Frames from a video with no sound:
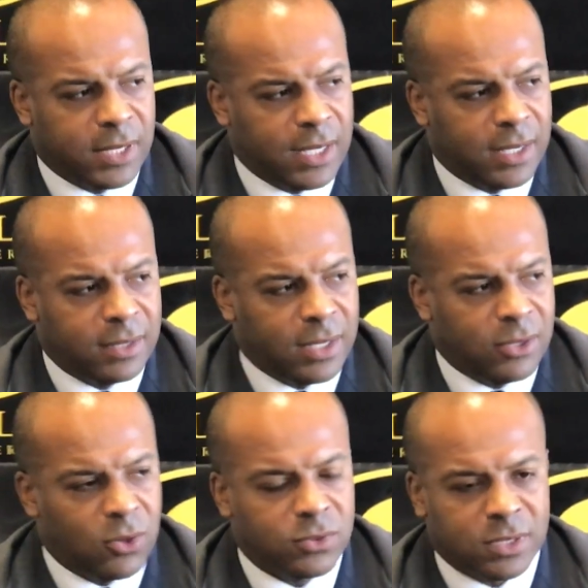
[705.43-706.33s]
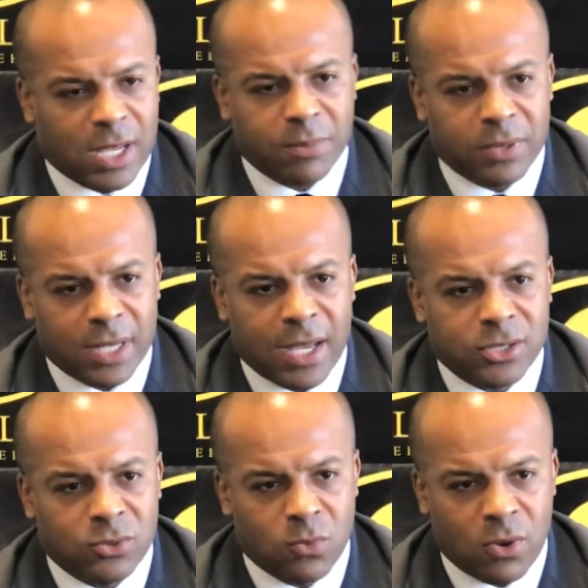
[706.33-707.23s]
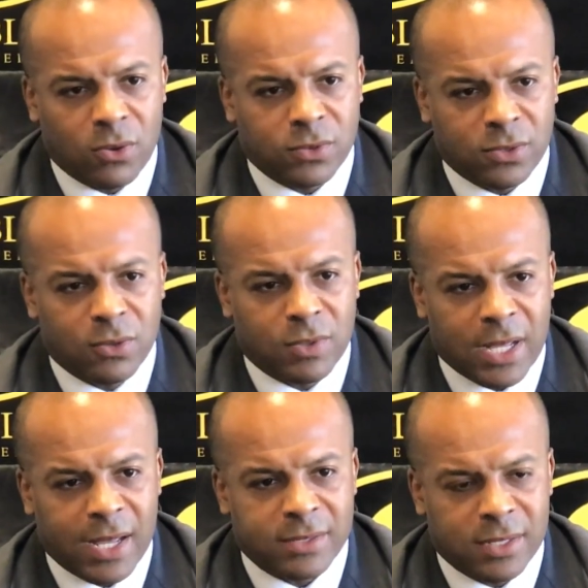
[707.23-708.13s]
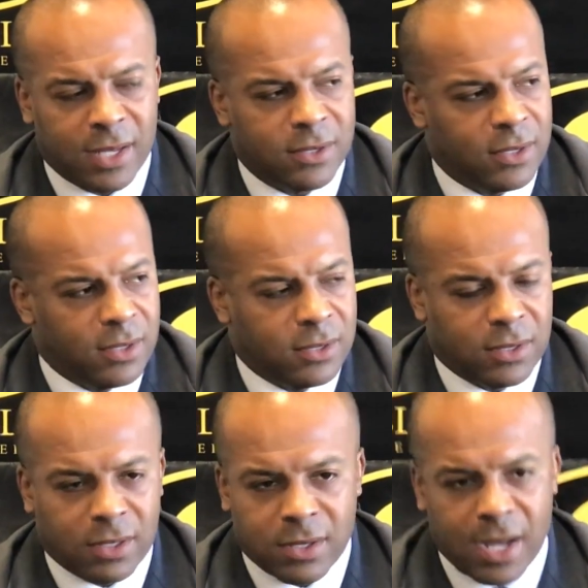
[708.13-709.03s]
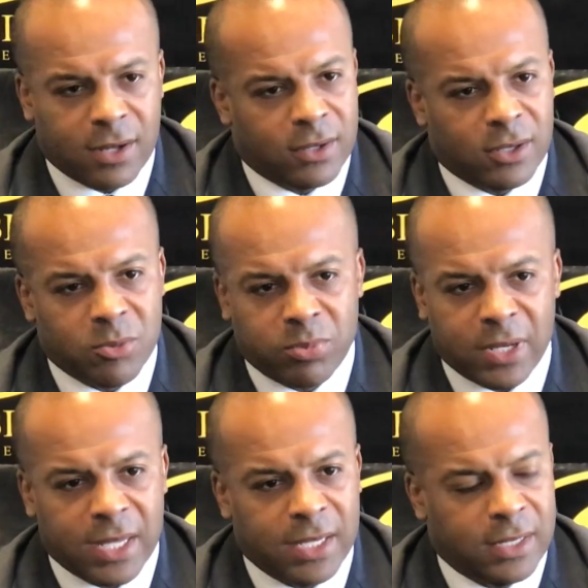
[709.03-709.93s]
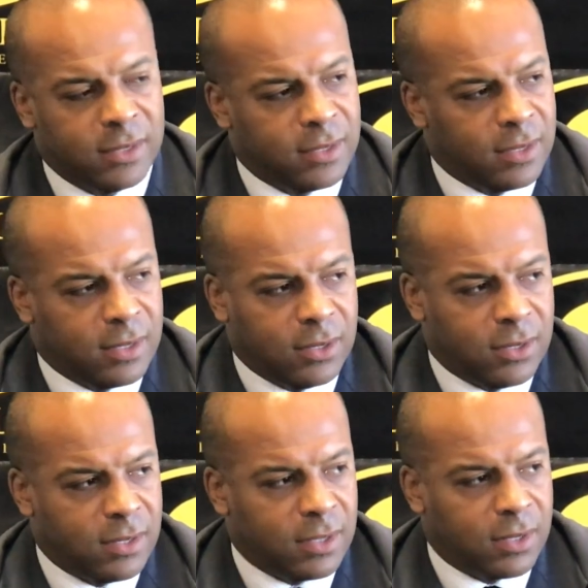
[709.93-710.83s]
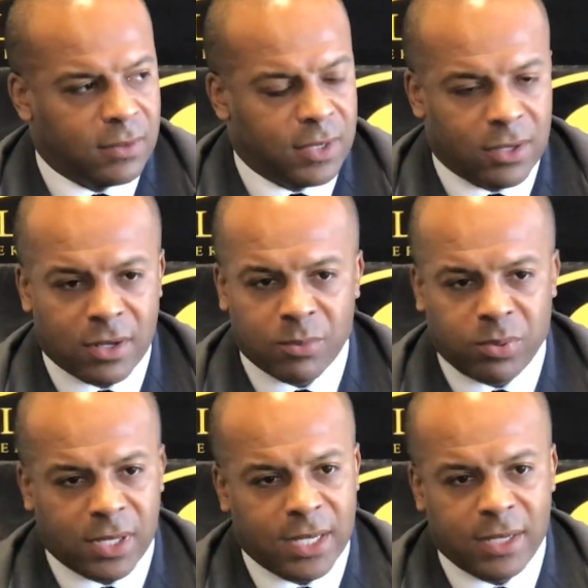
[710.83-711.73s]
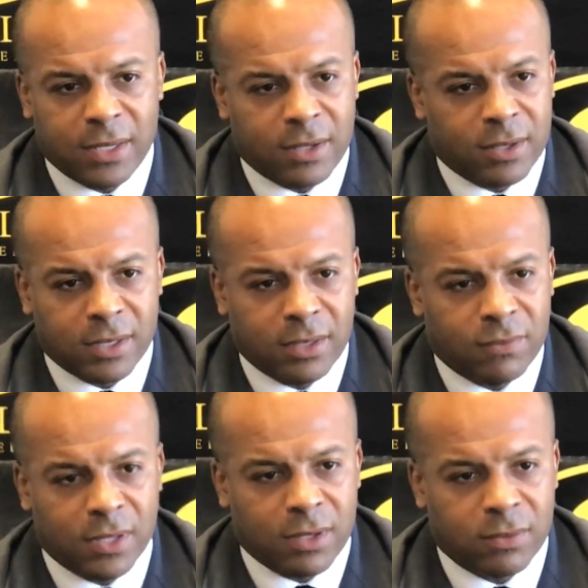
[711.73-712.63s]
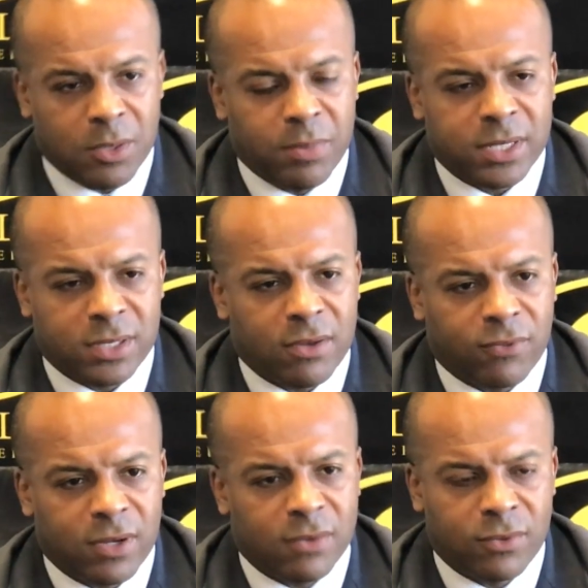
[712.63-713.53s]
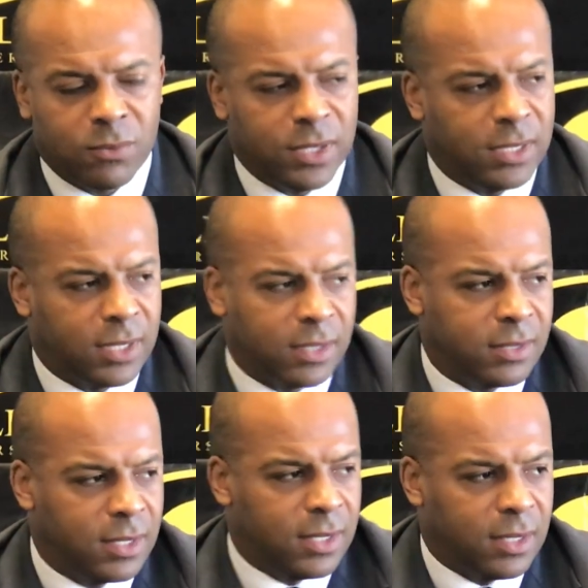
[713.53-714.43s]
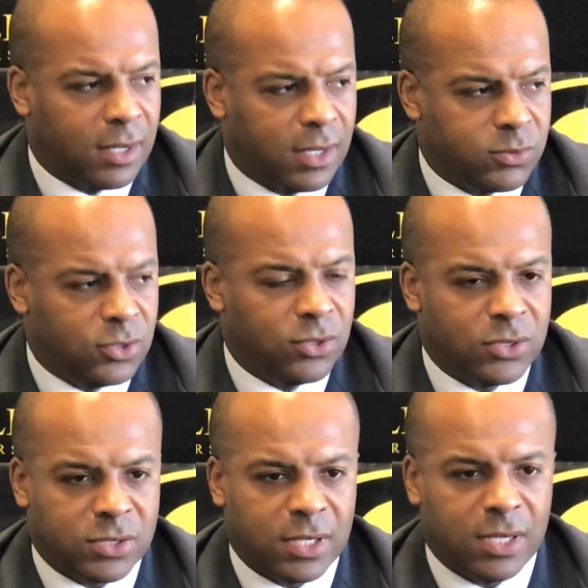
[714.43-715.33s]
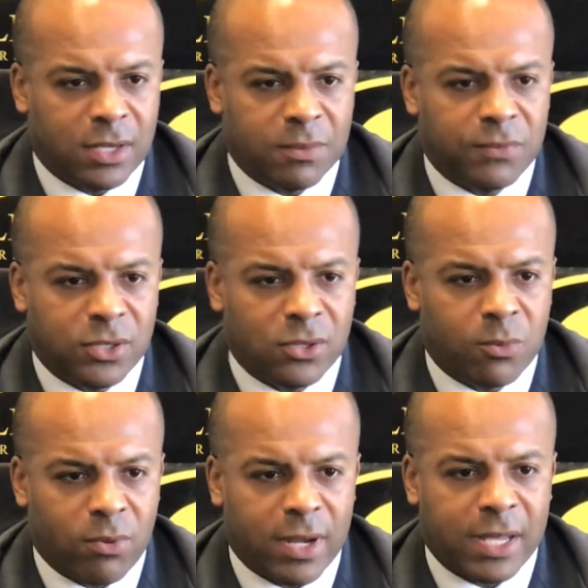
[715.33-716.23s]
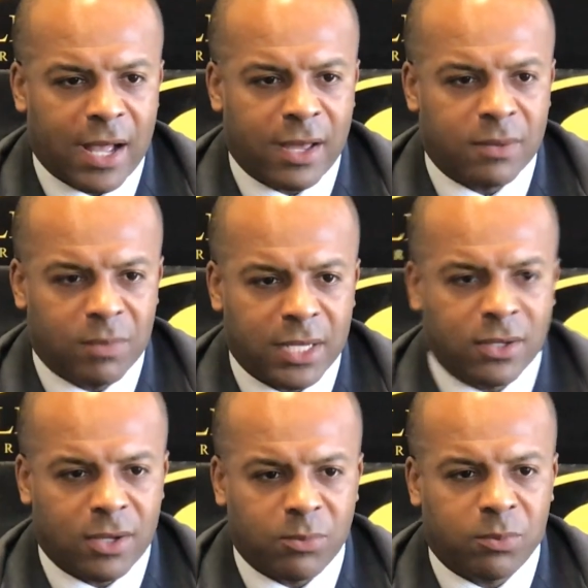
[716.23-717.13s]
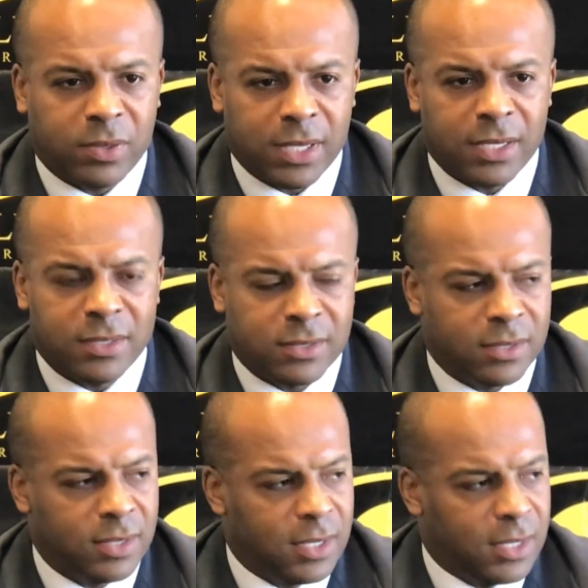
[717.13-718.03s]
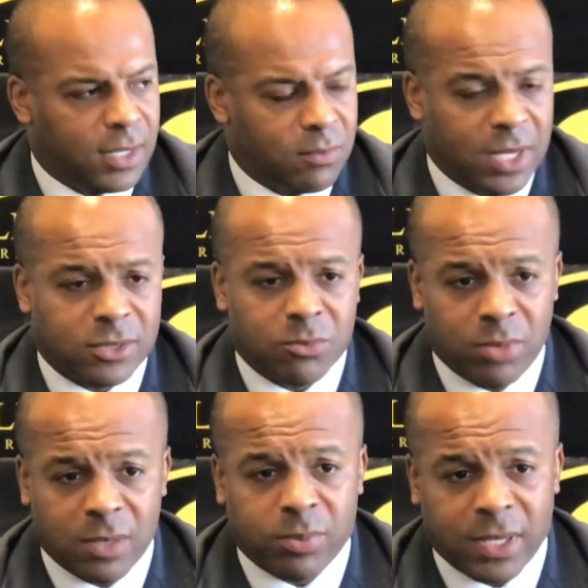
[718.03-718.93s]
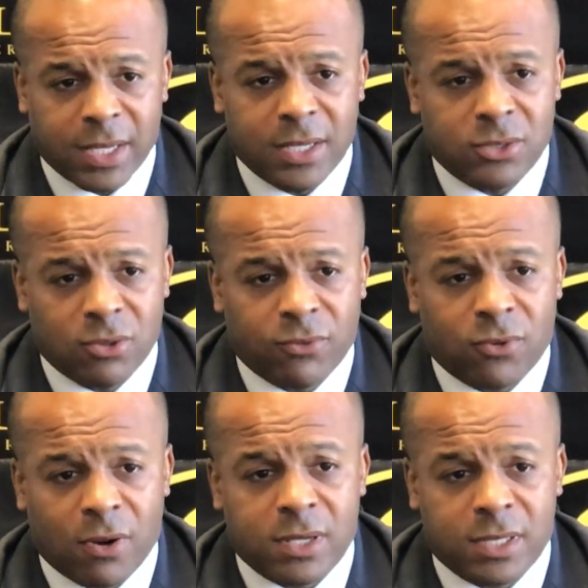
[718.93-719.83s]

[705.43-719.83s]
and those are the type of guys you want, you know, guys that are not going to complain. They're going to play, and they're going to give their best effort every week. And it was good to see him, you know, break out and make a couple plays and make some big plays, you know, for our